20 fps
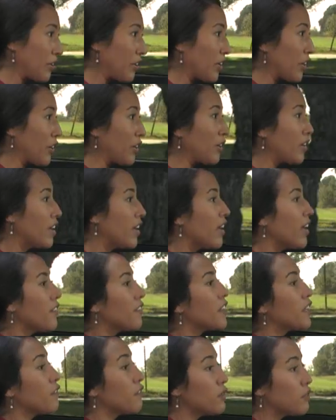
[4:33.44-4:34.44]
earlier,
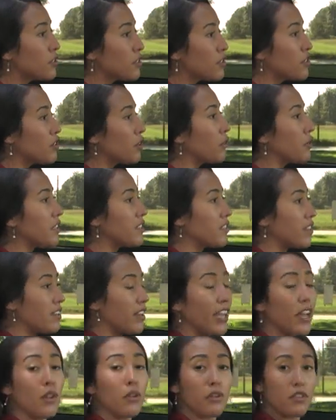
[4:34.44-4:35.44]
that if you should notice a
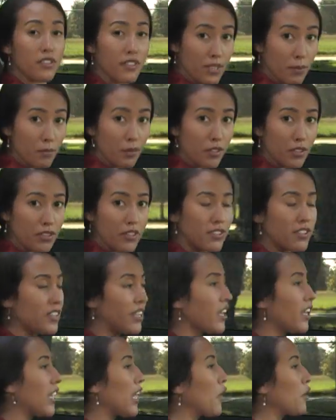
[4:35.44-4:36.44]
nail or similar
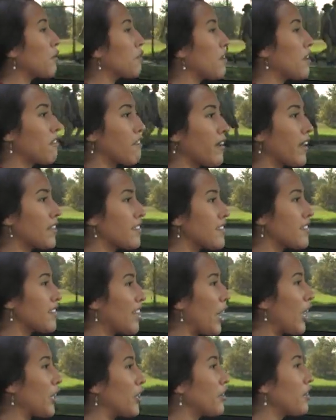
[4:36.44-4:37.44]
sticking out of the affected
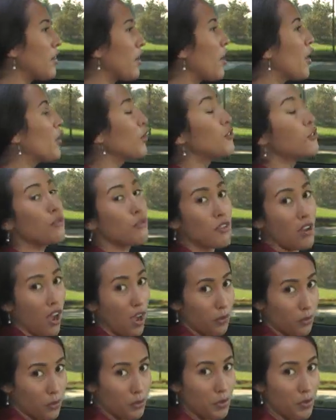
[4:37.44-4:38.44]
tire, do
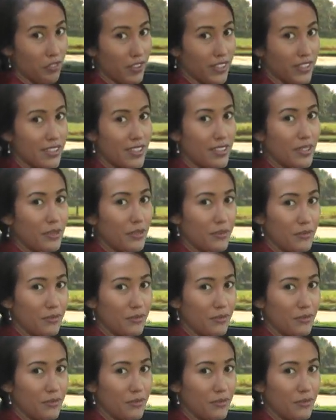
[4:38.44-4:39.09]
not remove it.